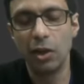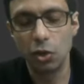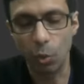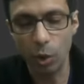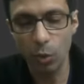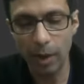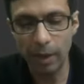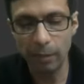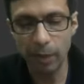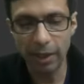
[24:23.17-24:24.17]
So what do I
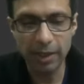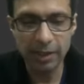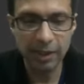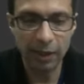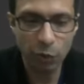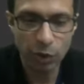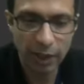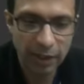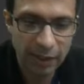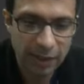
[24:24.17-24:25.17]
mean by this? If you
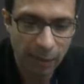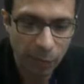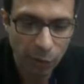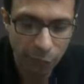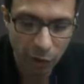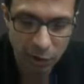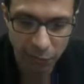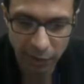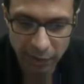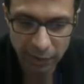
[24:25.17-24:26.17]
take the example of
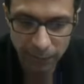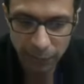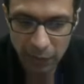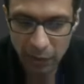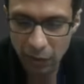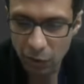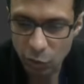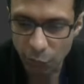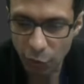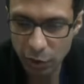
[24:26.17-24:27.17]
phosphorus.
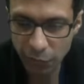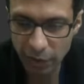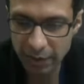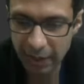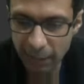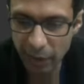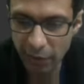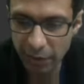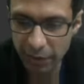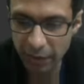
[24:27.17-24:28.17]
So phosphorus can be
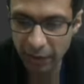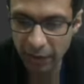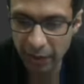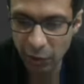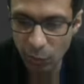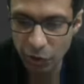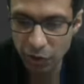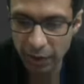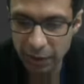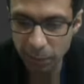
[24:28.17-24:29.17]
written in the
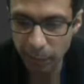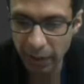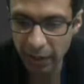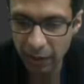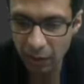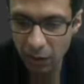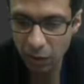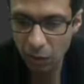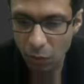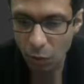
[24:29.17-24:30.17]
equation as P
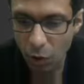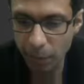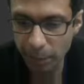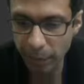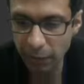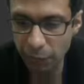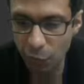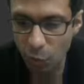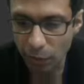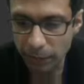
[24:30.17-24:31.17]
or P
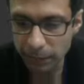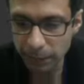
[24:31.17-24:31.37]
four.